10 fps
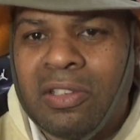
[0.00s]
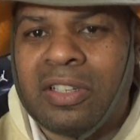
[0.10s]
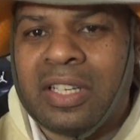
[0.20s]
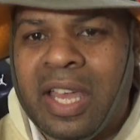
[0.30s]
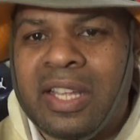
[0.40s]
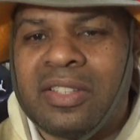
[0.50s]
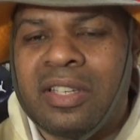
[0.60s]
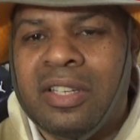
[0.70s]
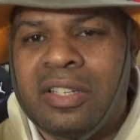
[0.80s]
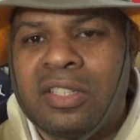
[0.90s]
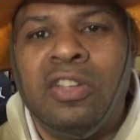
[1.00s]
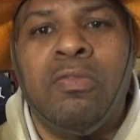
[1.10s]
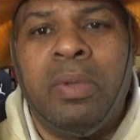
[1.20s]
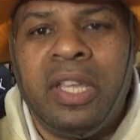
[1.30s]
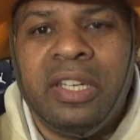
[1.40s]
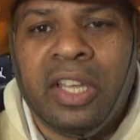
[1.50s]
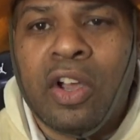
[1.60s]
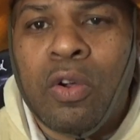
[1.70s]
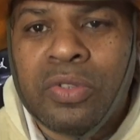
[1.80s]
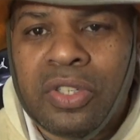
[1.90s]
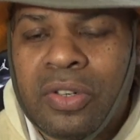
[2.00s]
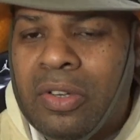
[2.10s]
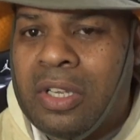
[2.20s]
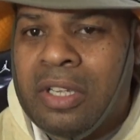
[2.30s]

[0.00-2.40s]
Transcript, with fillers: look nice, still be in the culture.